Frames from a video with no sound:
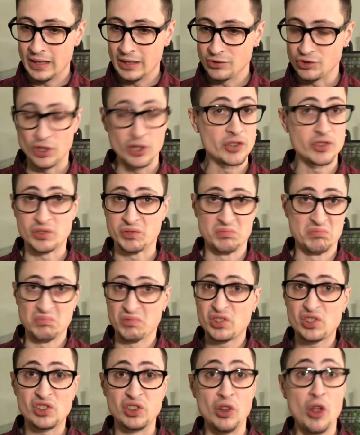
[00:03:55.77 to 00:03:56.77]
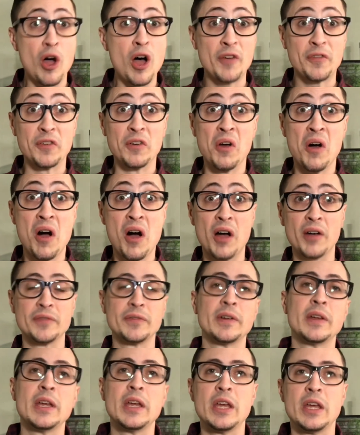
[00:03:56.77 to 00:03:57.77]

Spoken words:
just slough it off.